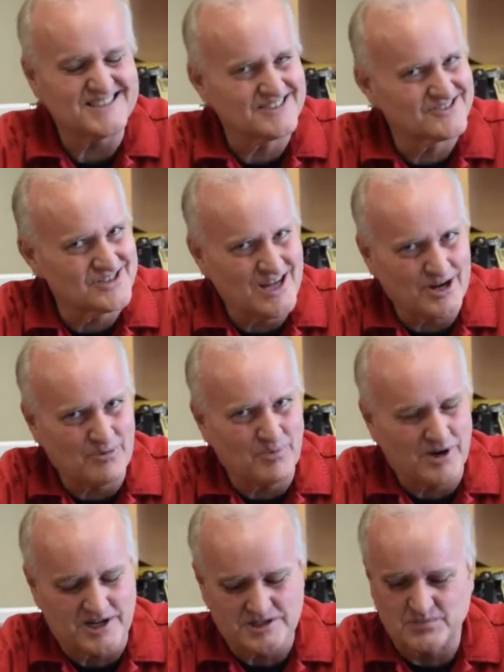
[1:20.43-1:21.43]
It's not
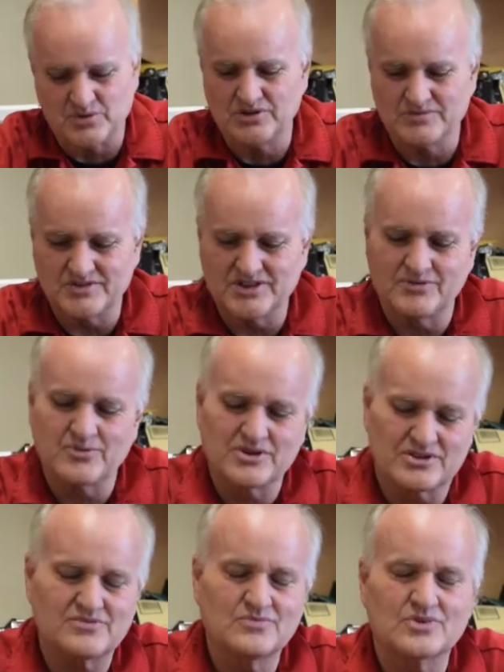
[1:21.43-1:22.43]
impossible. We're
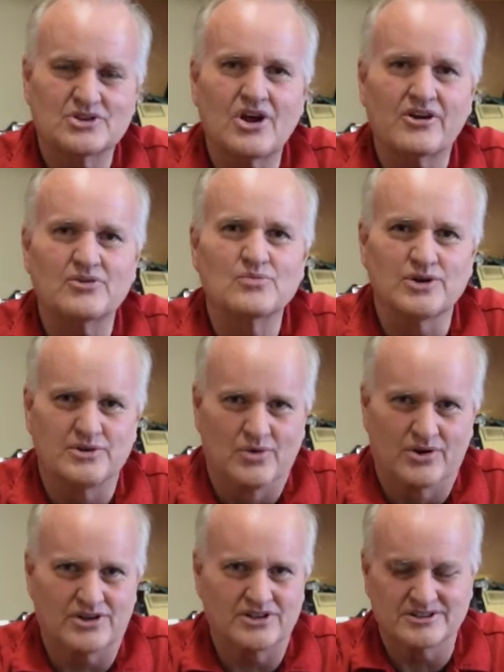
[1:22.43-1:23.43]
talking
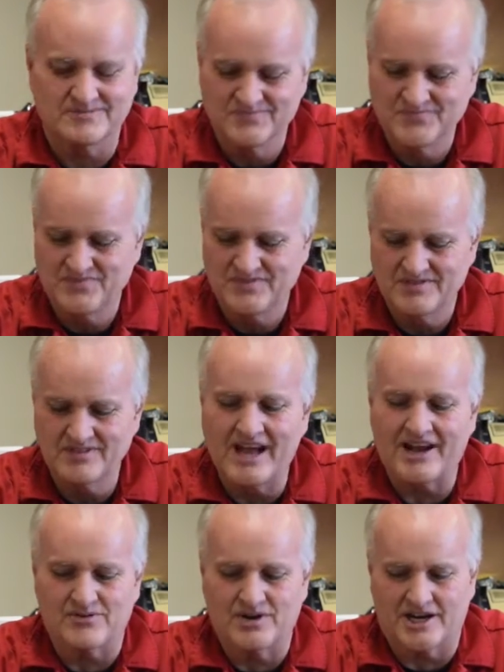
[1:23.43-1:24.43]
woodworking,
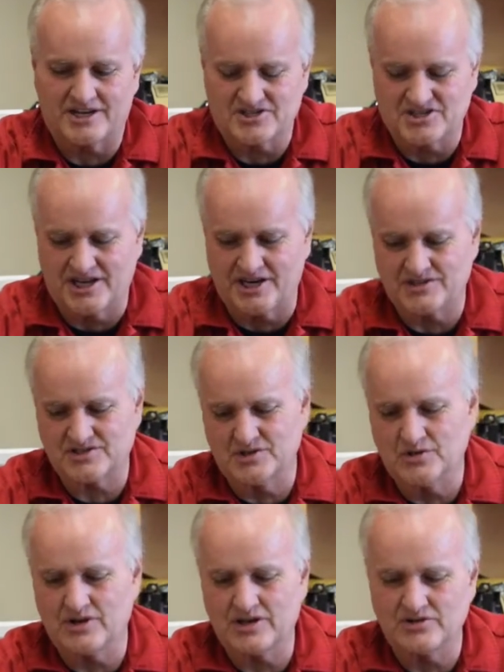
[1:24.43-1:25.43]
not rocket science, so
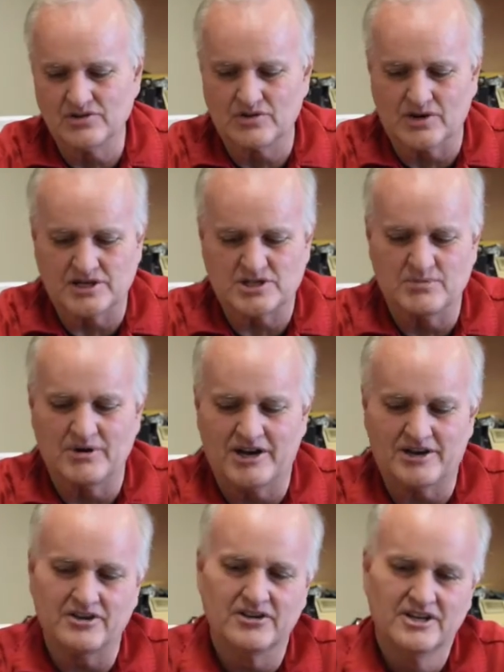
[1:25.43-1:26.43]
don't get too crazy about
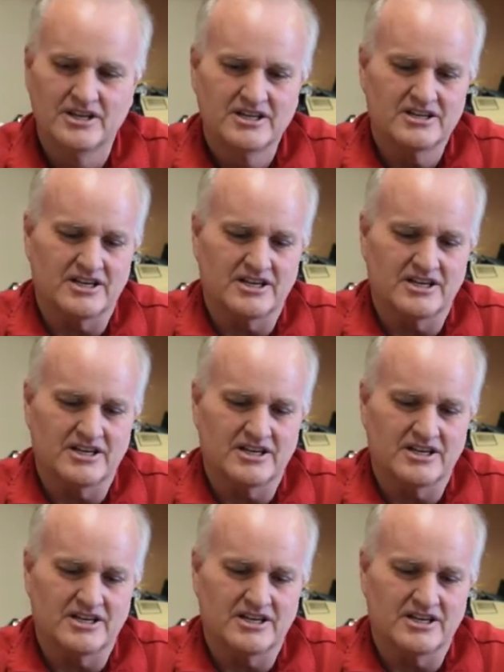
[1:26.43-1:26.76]
it.